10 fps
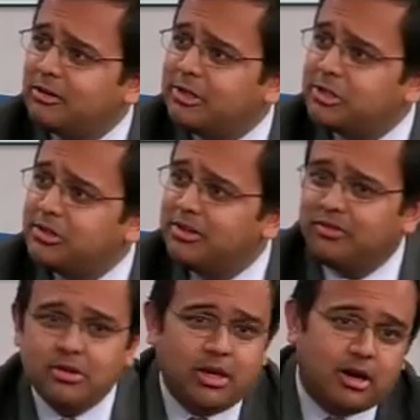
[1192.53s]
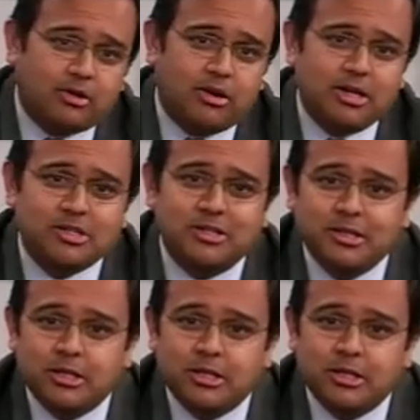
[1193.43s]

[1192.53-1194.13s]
region, if you get across a